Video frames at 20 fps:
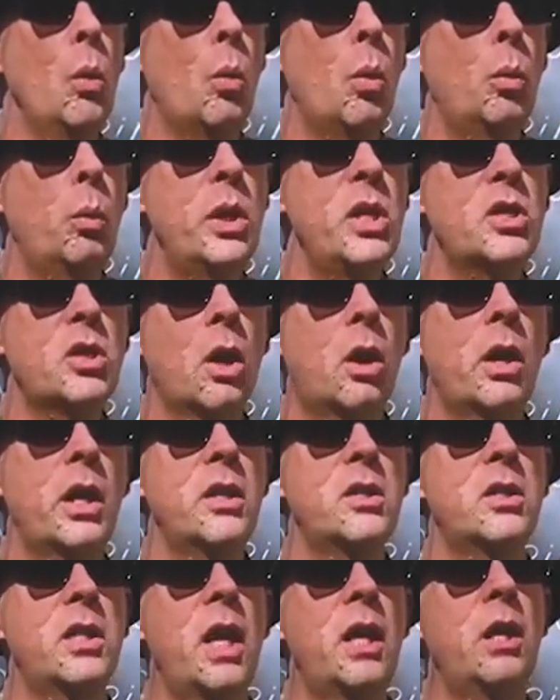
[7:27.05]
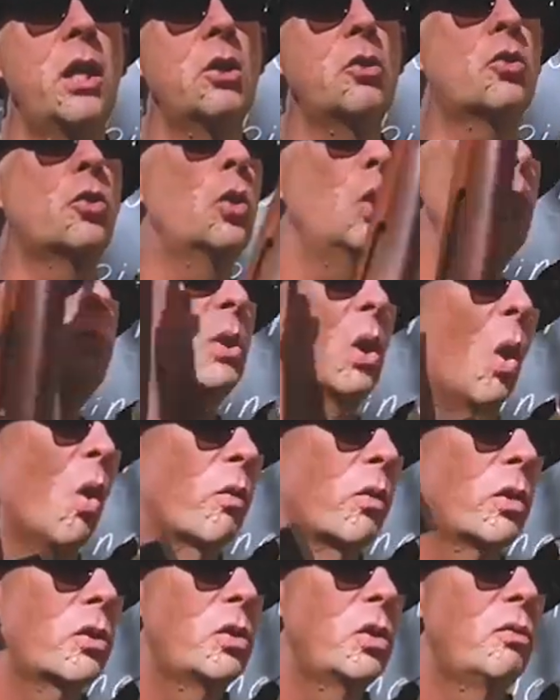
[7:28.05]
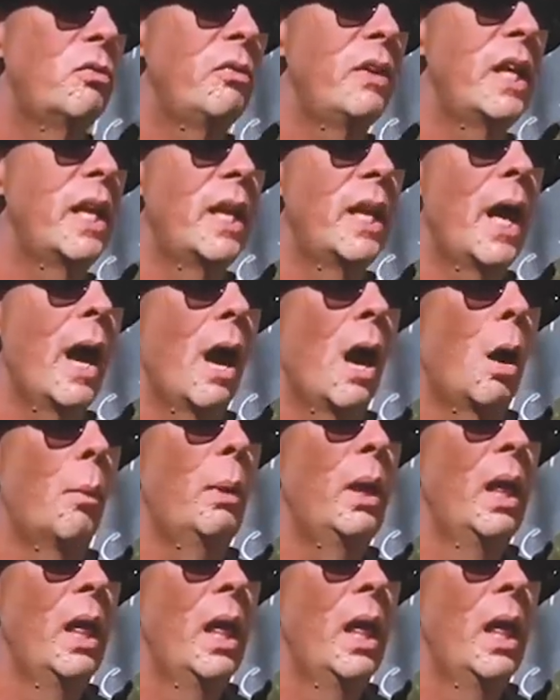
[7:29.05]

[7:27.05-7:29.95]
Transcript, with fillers: When we started sending troops over to Vietnam,